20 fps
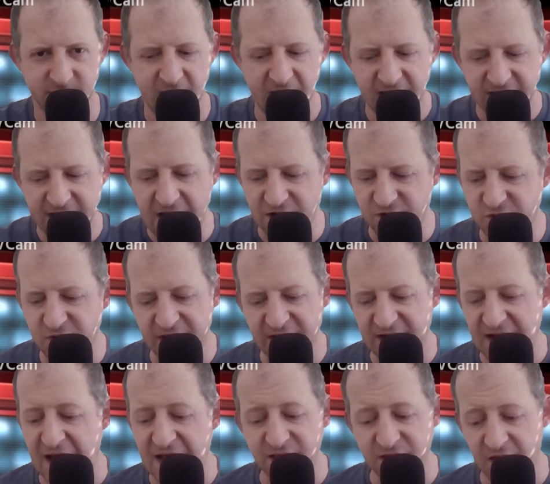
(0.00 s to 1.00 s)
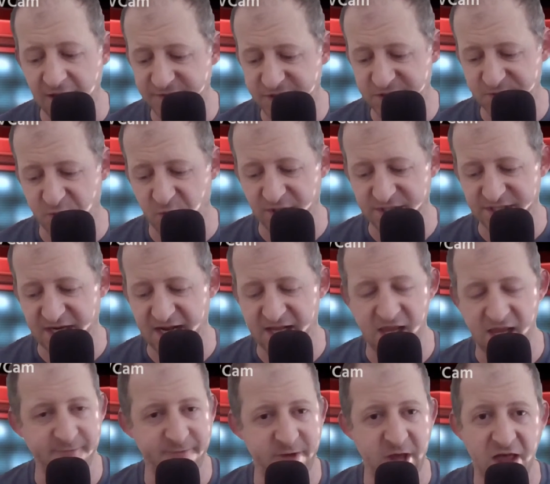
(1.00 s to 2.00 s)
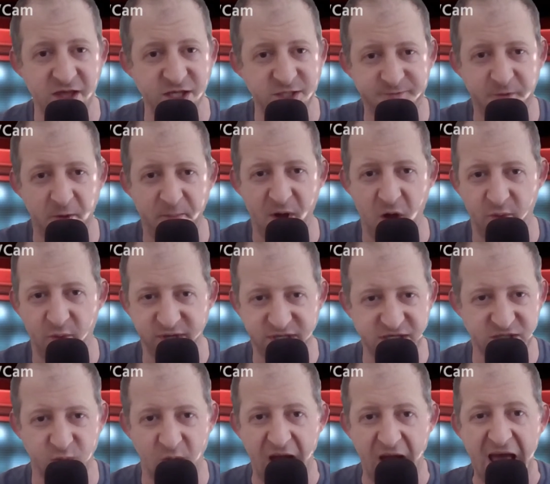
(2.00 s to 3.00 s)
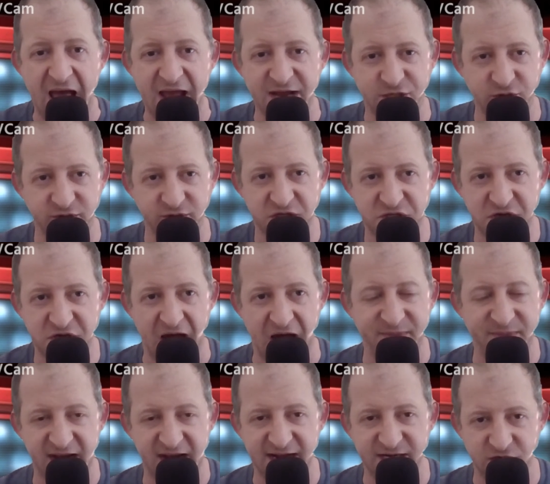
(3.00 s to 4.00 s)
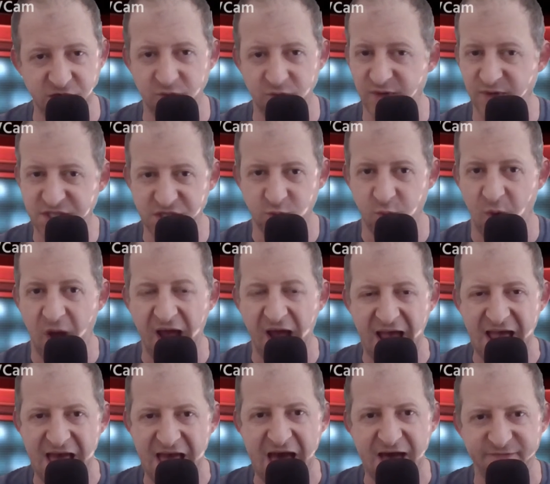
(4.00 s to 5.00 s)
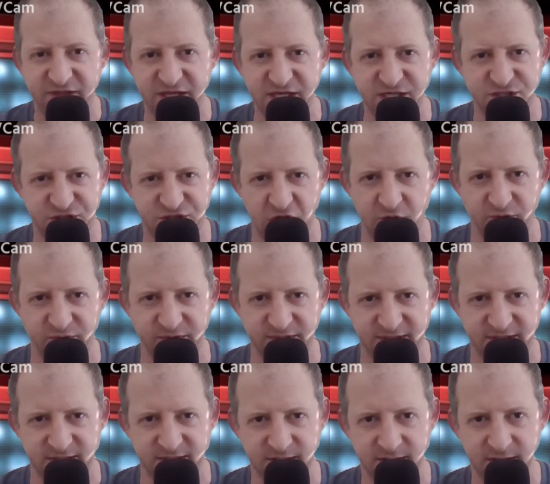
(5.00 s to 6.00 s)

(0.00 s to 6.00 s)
Now, granted, I love sports and I love college football, which is why I do the job that I do, which is why I have these shows.